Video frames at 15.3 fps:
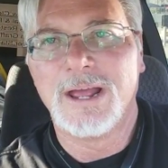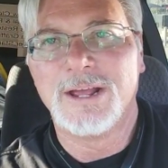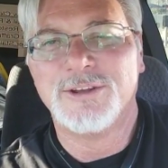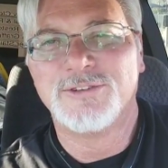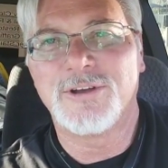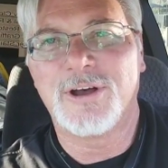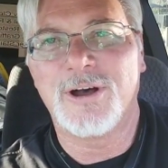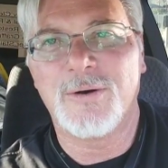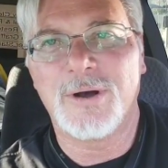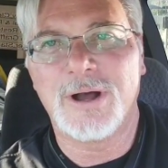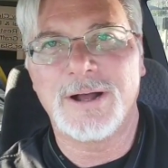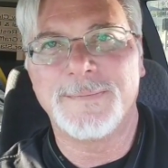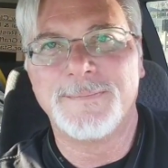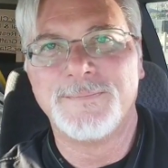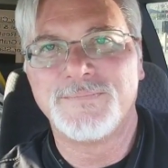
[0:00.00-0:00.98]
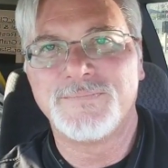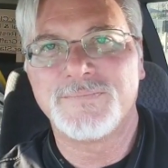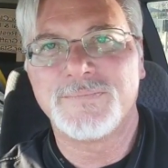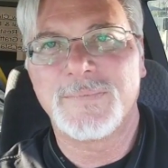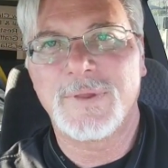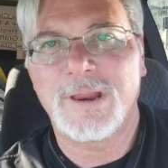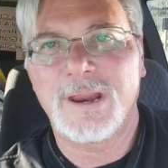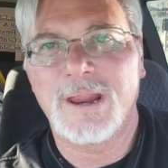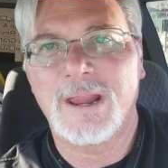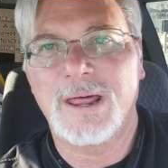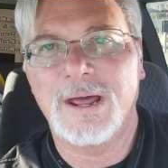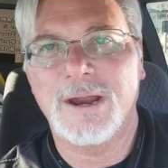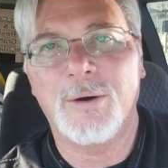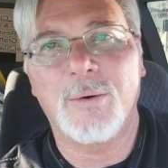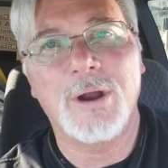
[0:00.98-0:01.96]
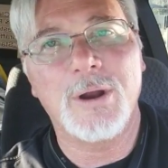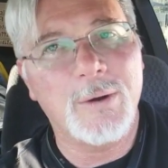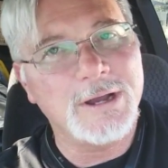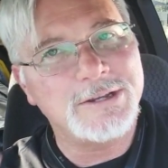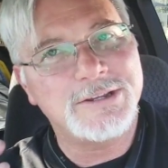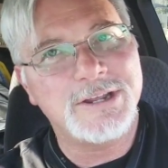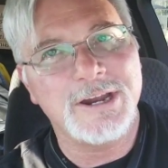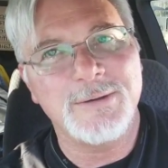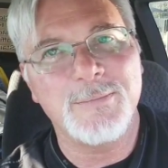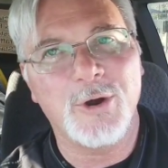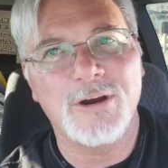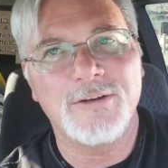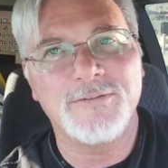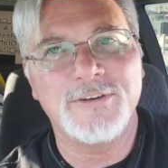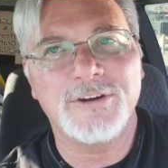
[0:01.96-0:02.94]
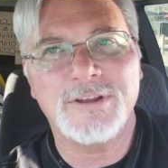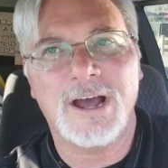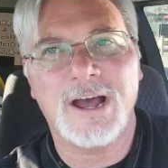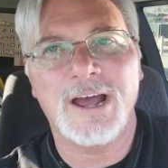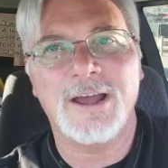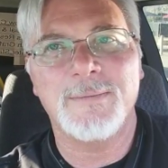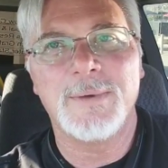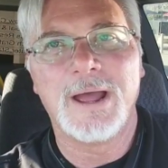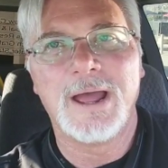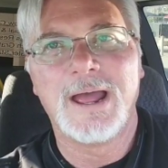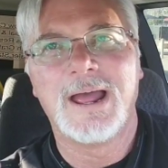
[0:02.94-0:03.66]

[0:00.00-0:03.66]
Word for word: So uh, I don't want to waste any more of your time.